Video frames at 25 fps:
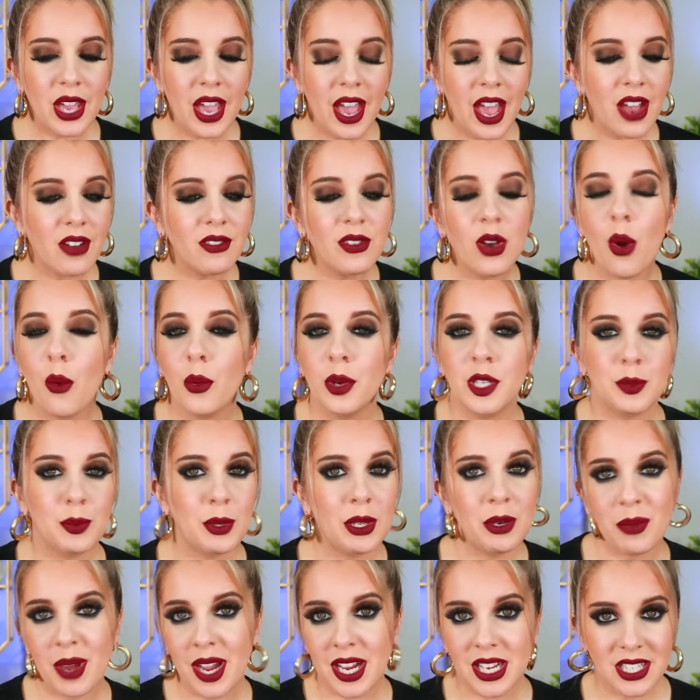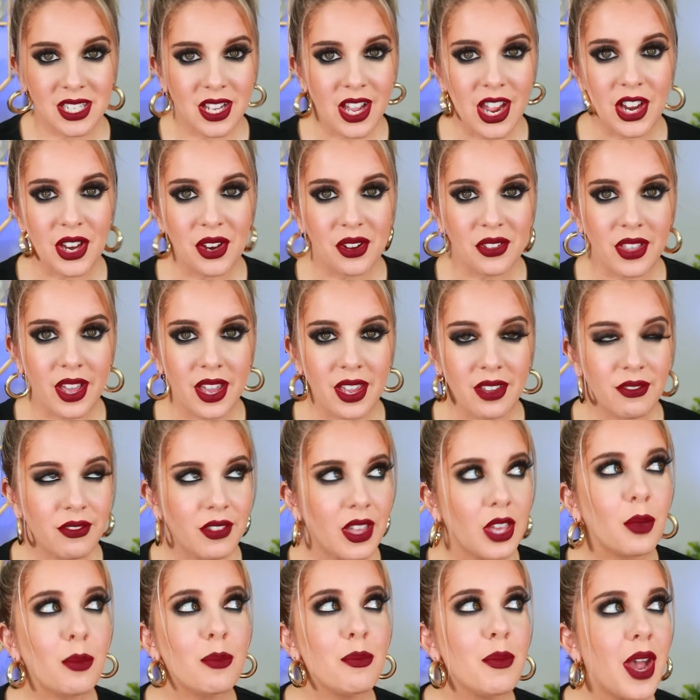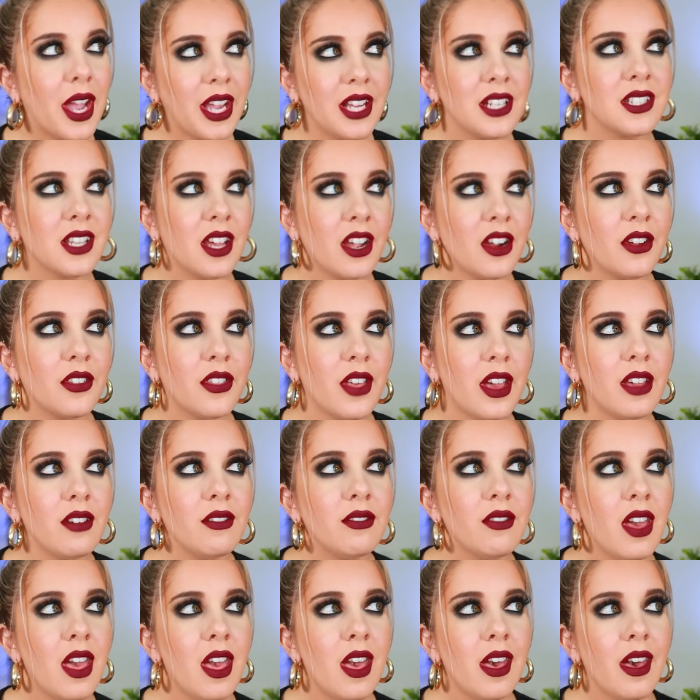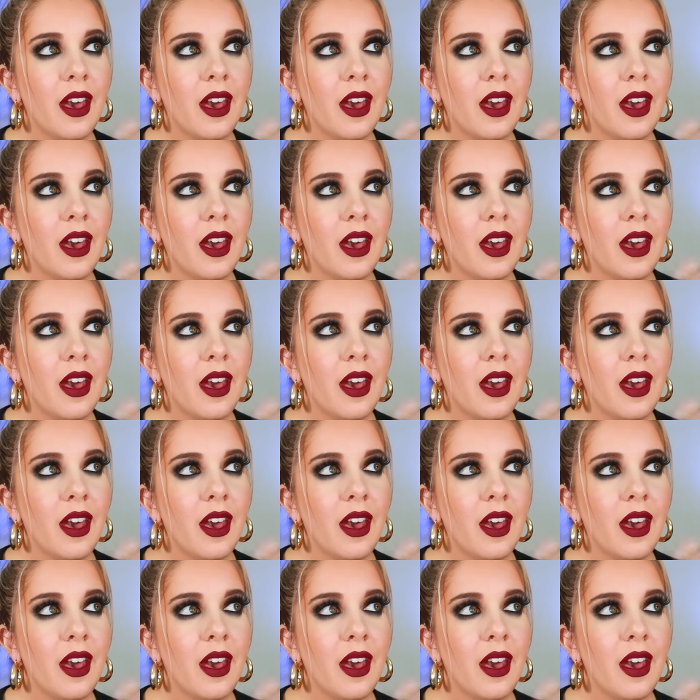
have always been my entire life, like my entire life,